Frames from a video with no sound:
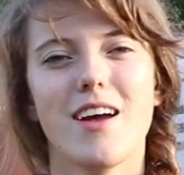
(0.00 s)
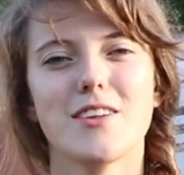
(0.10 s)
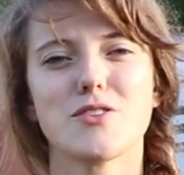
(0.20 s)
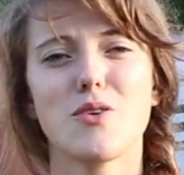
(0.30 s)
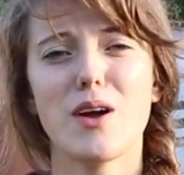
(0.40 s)

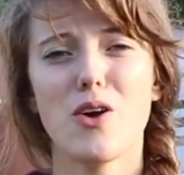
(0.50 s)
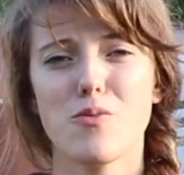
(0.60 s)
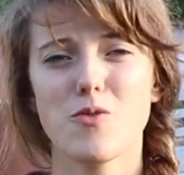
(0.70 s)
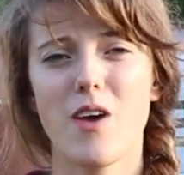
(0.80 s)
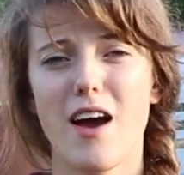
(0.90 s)
And so I
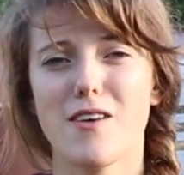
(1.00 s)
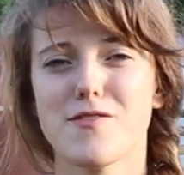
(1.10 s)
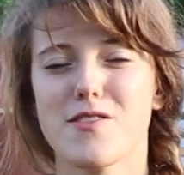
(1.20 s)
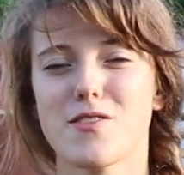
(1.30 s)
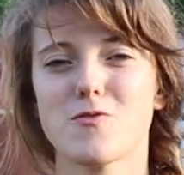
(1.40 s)
hope you
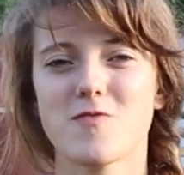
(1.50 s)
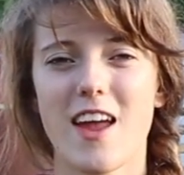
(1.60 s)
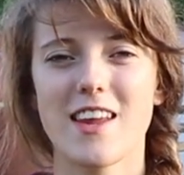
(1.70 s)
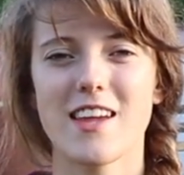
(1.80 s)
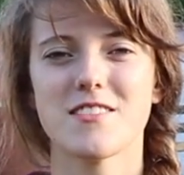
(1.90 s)
have
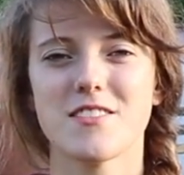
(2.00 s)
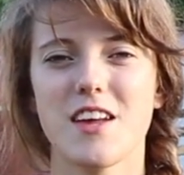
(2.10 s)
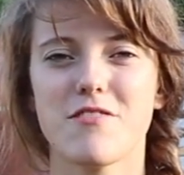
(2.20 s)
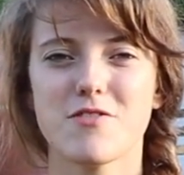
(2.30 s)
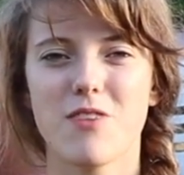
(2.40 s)
great and
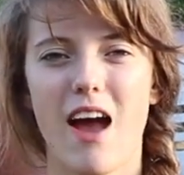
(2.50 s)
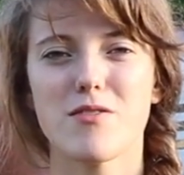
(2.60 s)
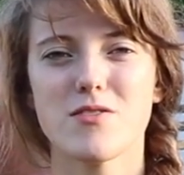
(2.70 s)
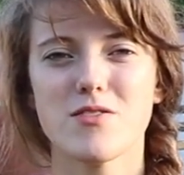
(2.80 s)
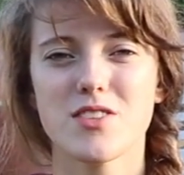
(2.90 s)
safe
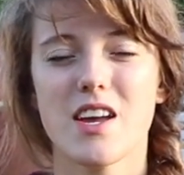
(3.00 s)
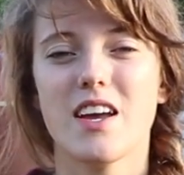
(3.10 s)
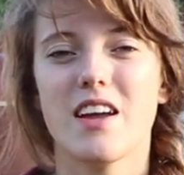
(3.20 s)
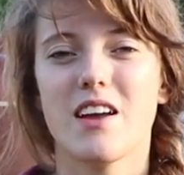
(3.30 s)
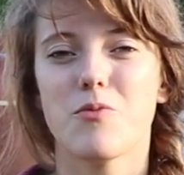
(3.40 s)
travels.
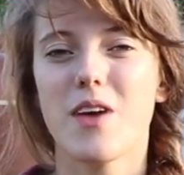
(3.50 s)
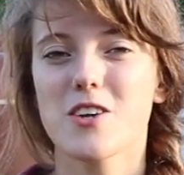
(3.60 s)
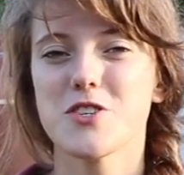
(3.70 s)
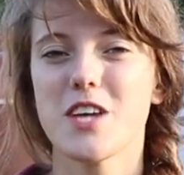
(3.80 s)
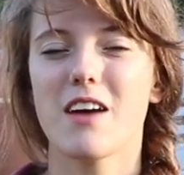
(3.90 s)
We
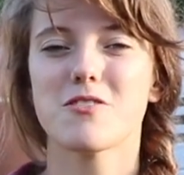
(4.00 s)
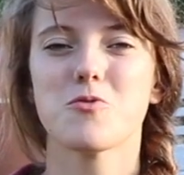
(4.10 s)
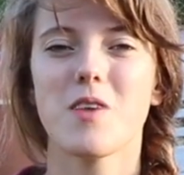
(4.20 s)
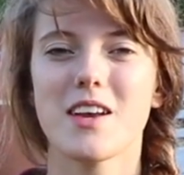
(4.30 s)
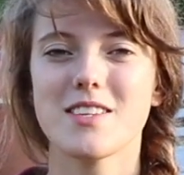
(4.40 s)
actually have
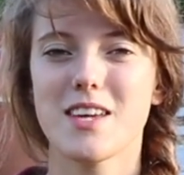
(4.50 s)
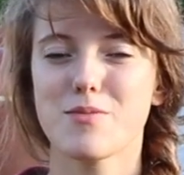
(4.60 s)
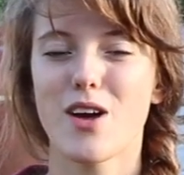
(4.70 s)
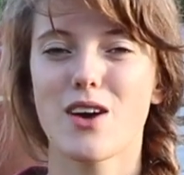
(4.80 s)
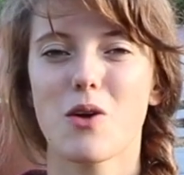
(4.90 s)
20
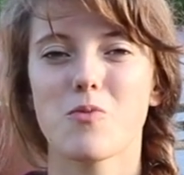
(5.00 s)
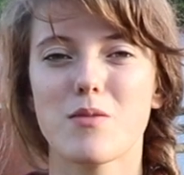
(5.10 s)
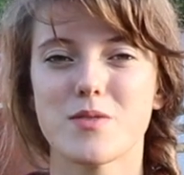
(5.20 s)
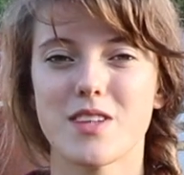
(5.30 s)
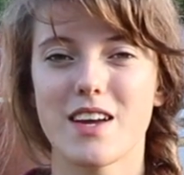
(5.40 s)
tips on our
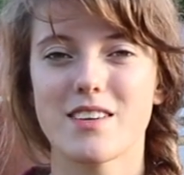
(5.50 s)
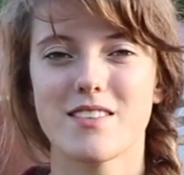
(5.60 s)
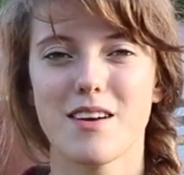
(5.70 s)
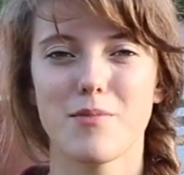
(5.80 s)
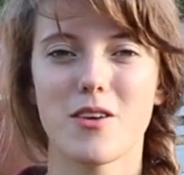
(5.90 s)
website
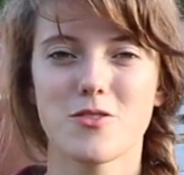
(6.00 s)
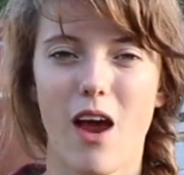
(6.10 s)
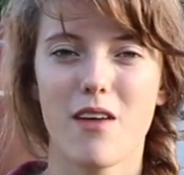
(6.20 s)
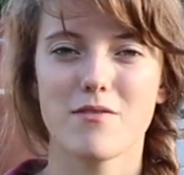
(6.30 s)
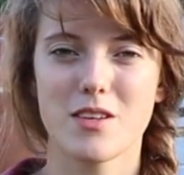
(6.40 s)
about
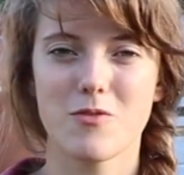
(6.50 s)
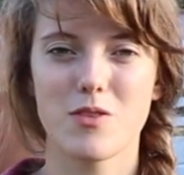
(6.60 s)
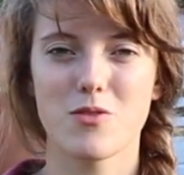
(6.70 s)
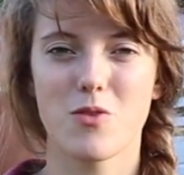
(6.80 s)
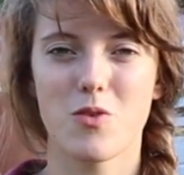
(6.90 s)
traveling
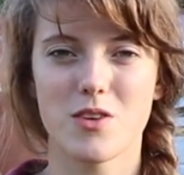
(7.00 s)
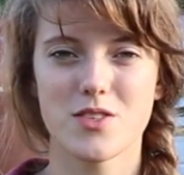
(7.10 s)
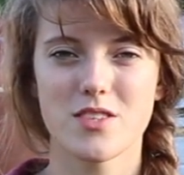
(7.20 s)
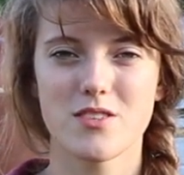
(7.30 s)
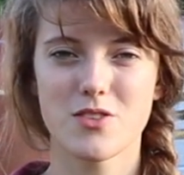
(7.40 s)
with a
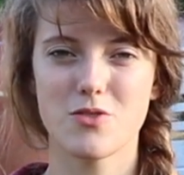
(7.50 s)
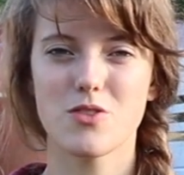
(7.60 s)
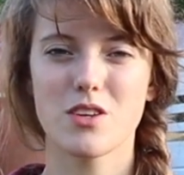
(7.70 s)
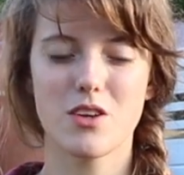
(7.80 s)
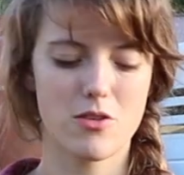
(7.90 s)
horse. So
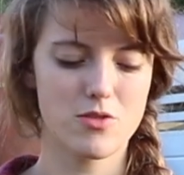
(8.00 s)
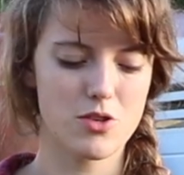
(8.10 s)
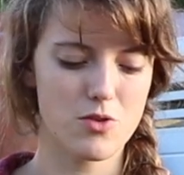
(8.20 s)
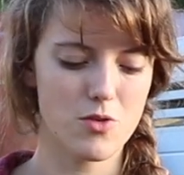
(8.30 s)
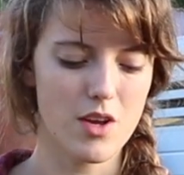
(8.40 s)
you can go
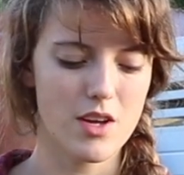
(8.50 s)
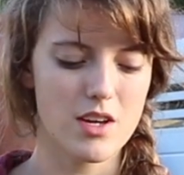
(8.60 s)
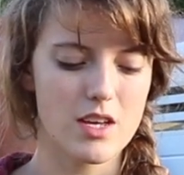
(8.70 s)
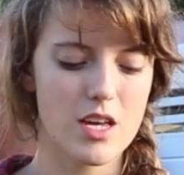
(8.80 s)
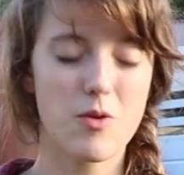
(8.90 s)
to
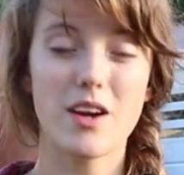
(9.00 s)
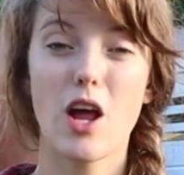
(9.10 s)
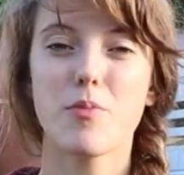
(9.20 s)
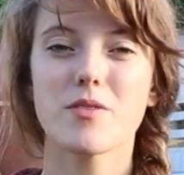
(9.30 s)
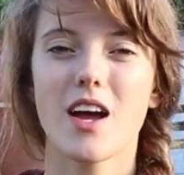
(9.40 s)

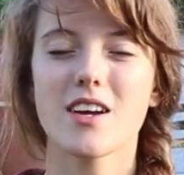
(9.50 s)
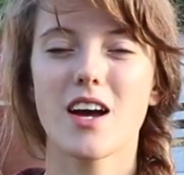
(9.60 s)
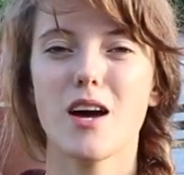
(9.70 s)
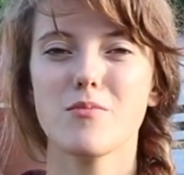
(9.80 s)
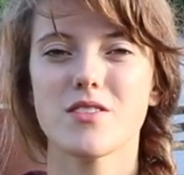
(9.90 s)

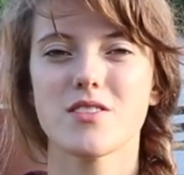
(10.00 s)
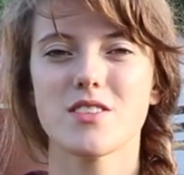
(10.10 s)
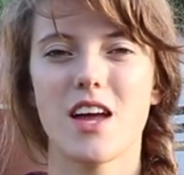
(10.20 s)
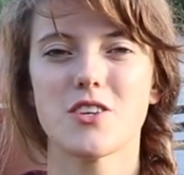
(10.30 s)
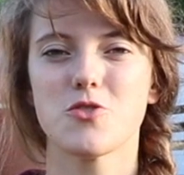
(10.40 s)

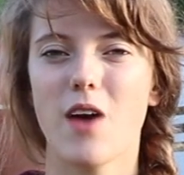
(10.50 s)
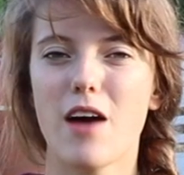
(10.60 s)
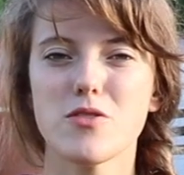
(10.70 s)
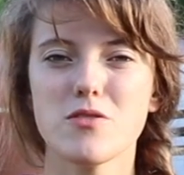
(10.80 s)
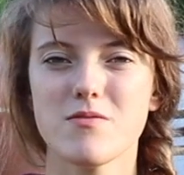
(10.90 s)

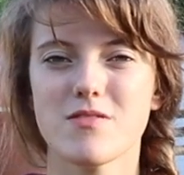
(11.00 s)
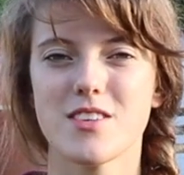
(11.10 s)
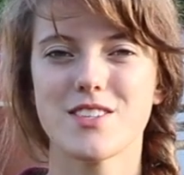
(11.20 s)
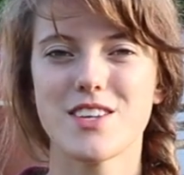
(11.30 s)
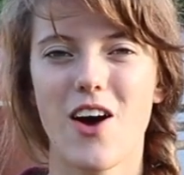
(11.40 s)
equinehelper.com/travel to
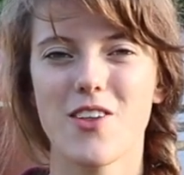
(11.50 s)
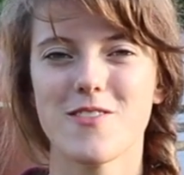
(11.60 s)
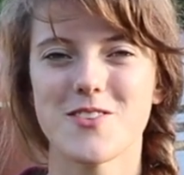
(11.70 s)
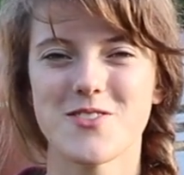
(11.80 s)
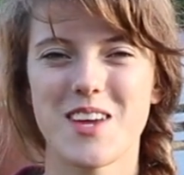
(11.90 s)
see all
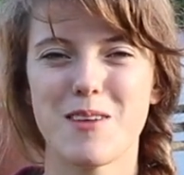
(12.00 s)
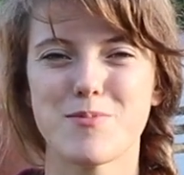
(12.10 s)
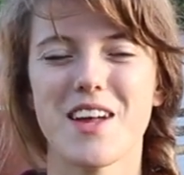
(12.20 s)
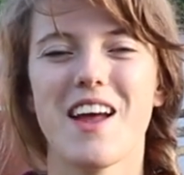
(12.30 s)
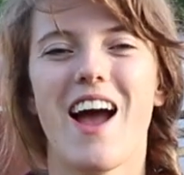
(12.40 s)
of those
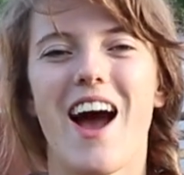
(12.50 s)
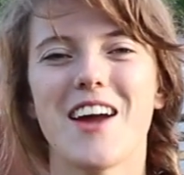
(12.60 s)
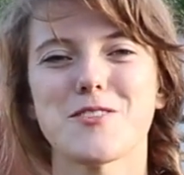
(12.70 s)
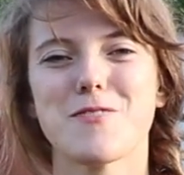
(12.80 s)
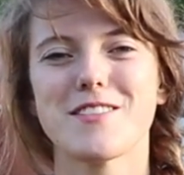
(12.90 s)
tips. I
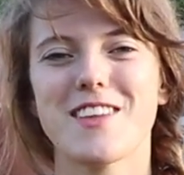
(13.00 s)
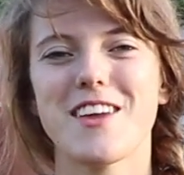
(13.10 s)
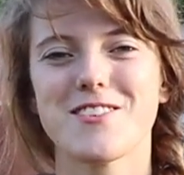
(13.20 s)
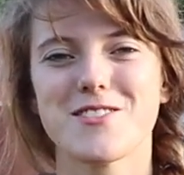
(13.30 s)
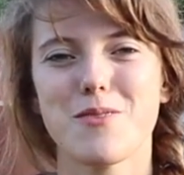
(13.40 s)
just want to
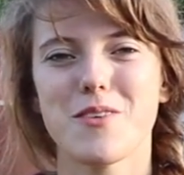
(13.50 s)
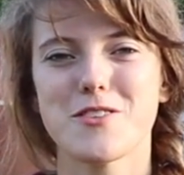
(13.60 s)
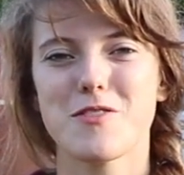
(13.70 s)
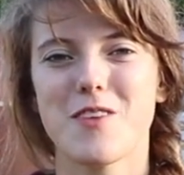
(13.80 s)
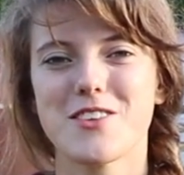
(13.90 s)
thank you so
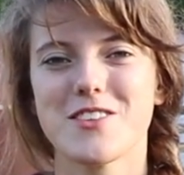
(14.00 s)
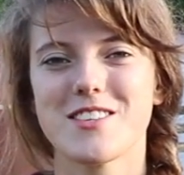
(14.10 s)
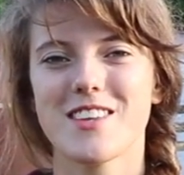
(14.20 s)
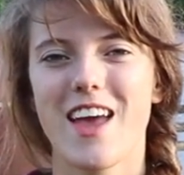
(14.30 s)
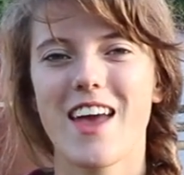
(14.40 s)
much for watching
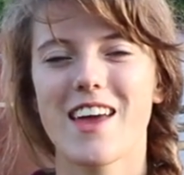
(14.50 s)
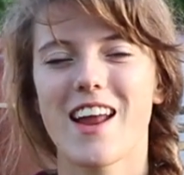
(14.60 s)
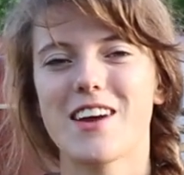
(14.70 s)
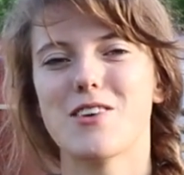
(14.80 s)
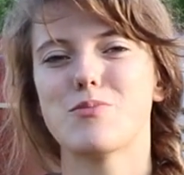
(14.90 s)
today, and
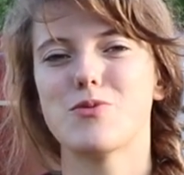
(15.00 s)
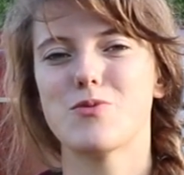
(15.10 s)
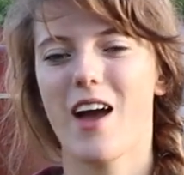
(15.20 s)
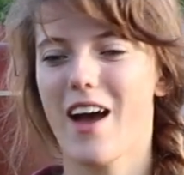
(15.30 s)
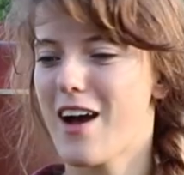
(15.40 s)
I hope
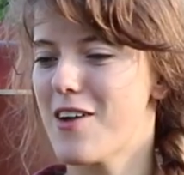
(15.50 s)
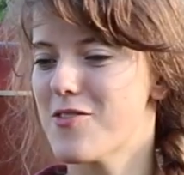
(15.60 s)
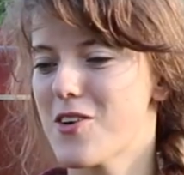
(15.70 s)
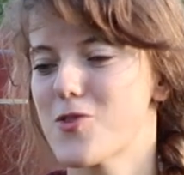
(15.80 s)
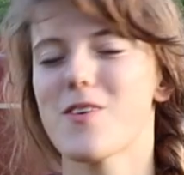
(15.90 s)
you have
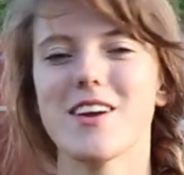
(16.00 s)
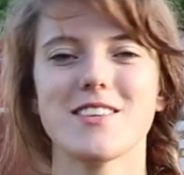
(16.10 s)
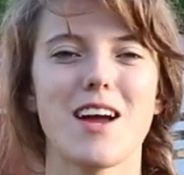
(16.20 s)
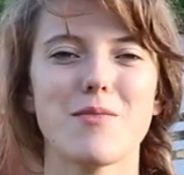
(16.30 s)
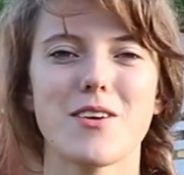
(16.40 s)
a great
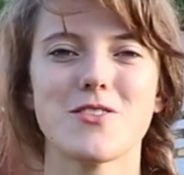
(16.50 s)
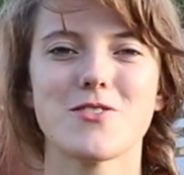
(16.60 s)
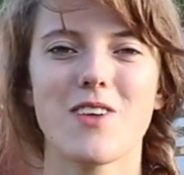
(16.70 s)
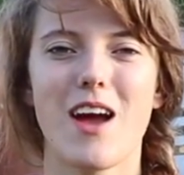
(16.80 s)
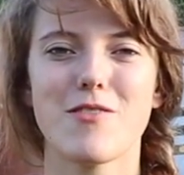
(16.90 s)
time on your
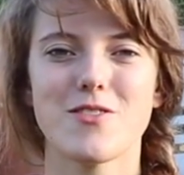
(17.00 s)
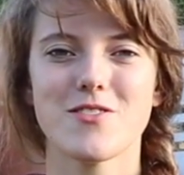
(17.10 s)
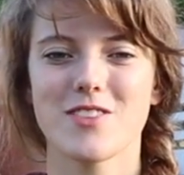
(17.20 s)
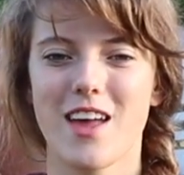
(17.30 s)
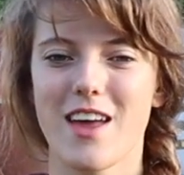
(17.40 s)

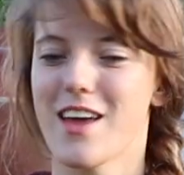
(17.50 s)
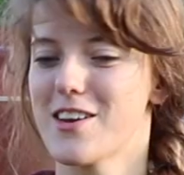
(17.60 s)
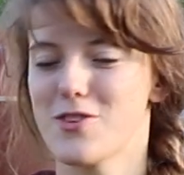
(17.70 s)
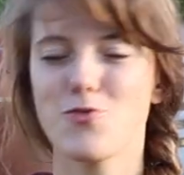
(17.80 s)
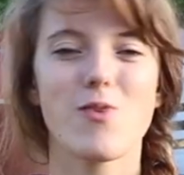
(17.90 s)
travels
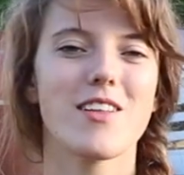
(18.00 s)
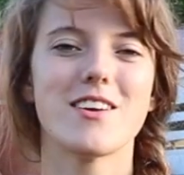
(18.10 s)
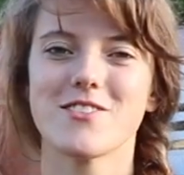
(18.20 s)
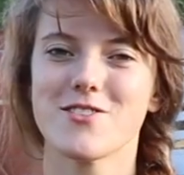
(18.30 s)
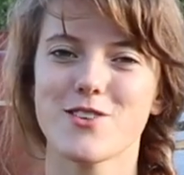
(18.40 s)
and do well
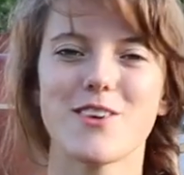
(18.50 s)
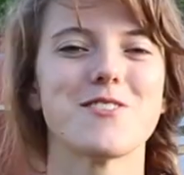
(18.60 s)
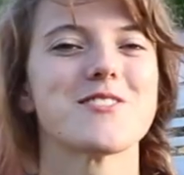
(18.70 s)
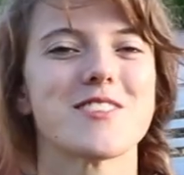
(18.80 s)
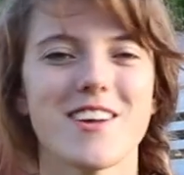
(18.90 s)
at your
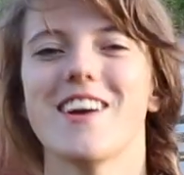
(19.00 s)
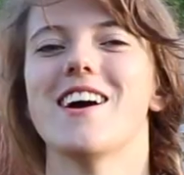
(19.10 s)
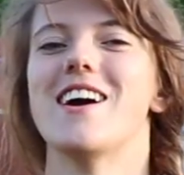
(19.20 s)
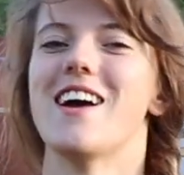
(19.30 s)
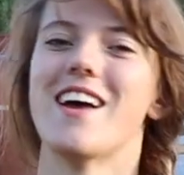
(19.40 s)
shows
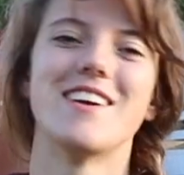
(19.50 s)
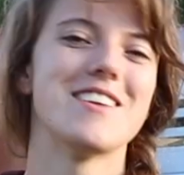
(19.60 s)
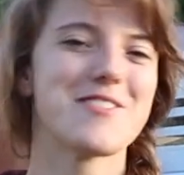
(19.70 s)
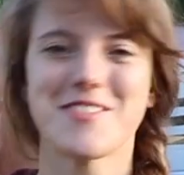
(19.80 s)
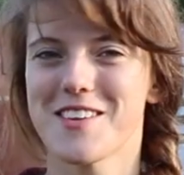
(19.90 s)

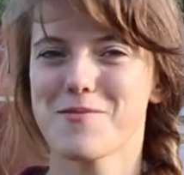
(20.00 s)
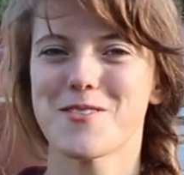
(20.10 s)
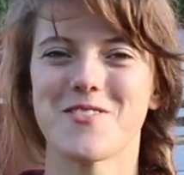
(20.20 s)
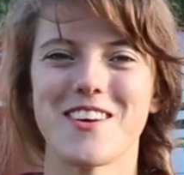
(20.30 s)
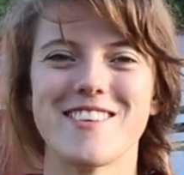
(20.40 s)
and everything in
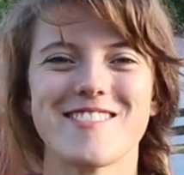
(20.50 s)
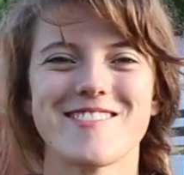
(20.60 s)
between.